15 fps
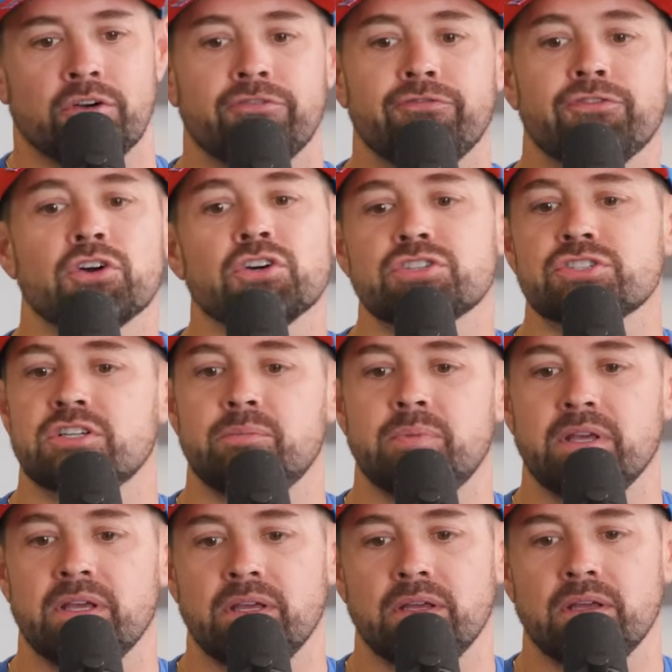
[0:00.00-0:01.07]
first could
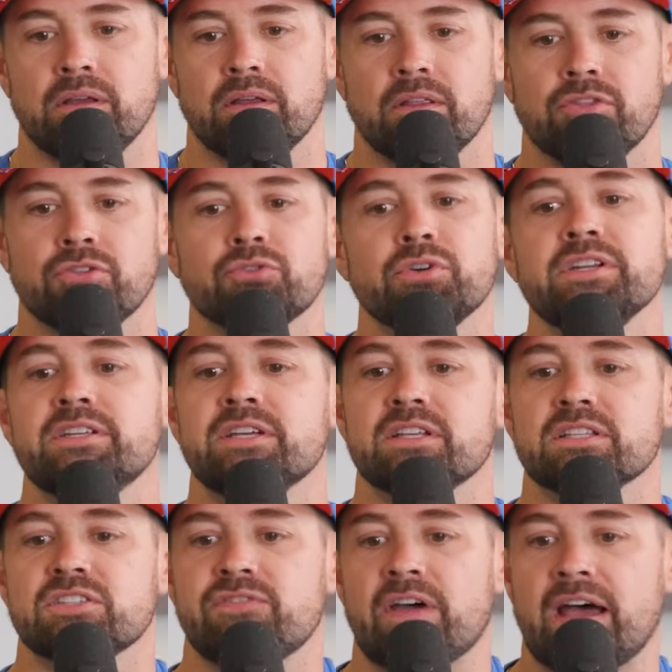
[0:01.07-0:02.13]
be
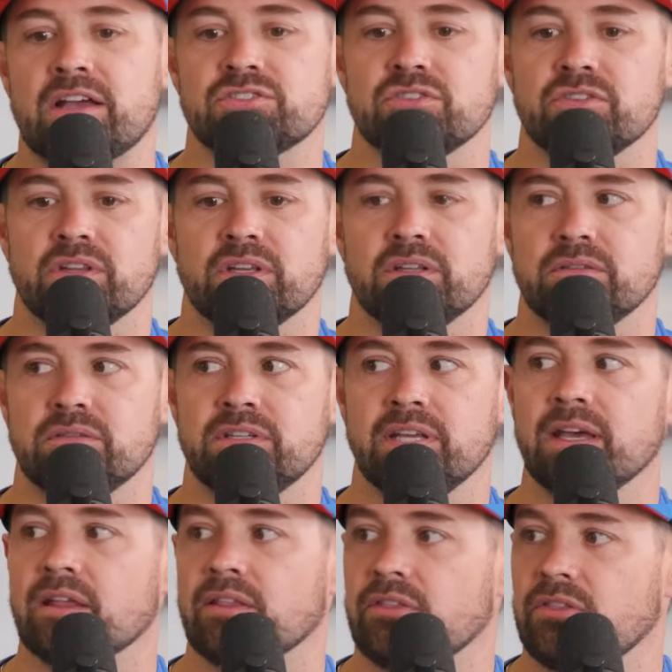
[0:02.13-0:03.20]
0.3 faster than
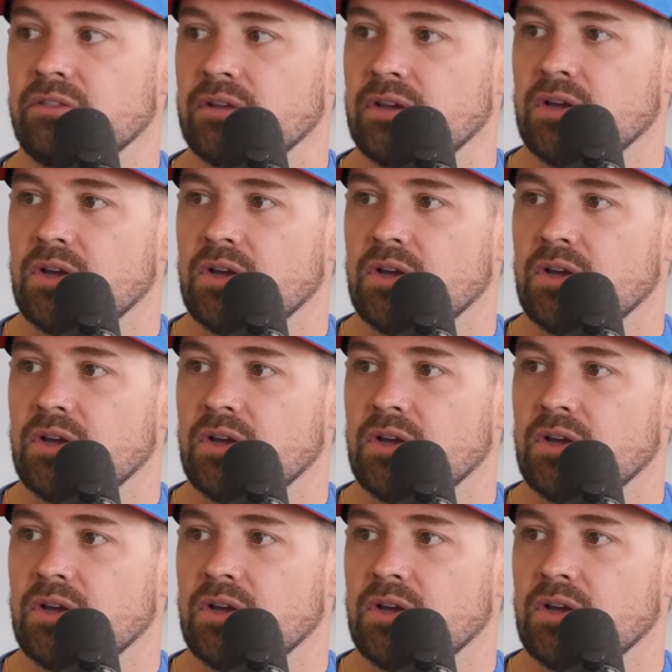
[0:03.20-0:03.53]
10th.